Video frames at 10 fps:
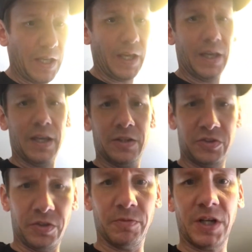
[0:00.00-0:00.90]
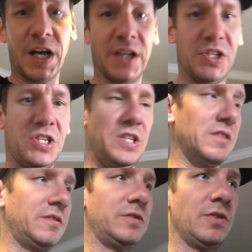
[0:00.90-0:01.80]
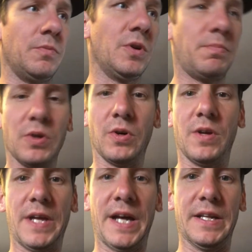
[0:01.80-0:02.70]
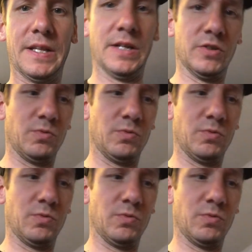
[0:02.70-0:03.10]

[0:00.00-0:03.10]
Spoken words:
and some ricotta cheese. So I'm going to put all that in there as